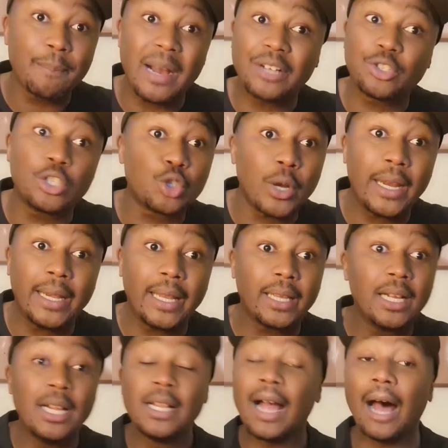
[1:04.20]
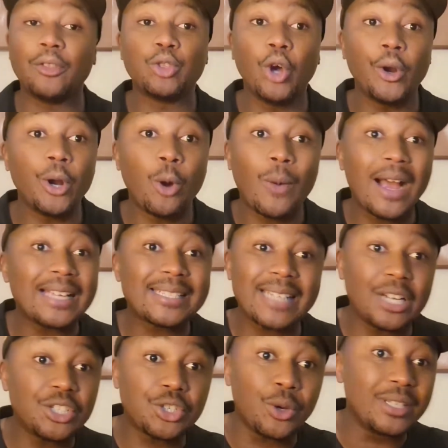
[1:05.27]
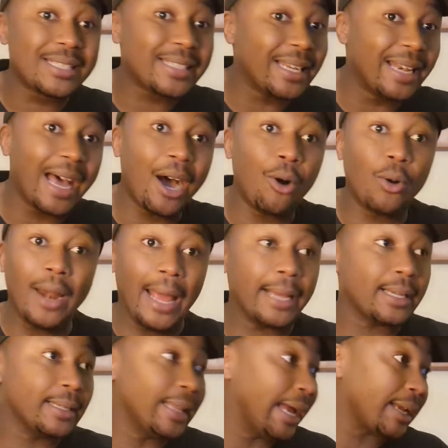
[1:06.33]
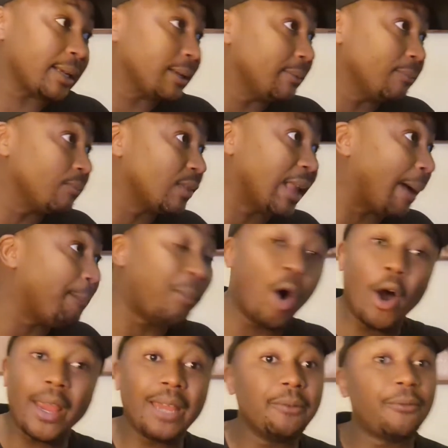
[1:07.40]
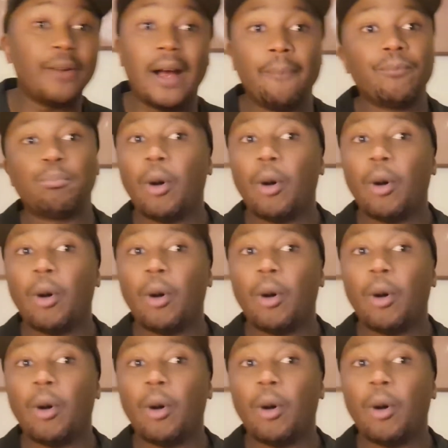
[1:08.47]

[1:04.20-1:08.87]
back to training. I don't know why Sancho is still out, like that partying, fam.